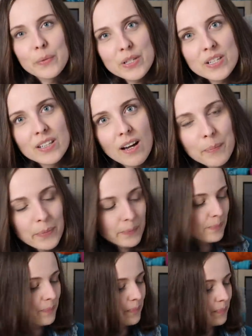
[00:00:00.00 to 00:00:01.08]
I don't want to look up.
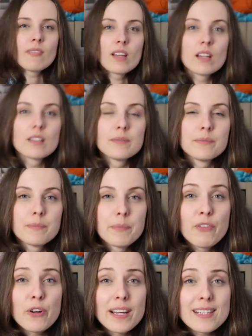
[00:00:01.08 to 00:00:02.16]

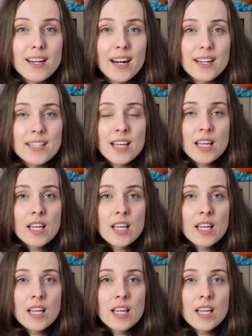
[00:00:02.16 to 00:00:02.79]
Before I start,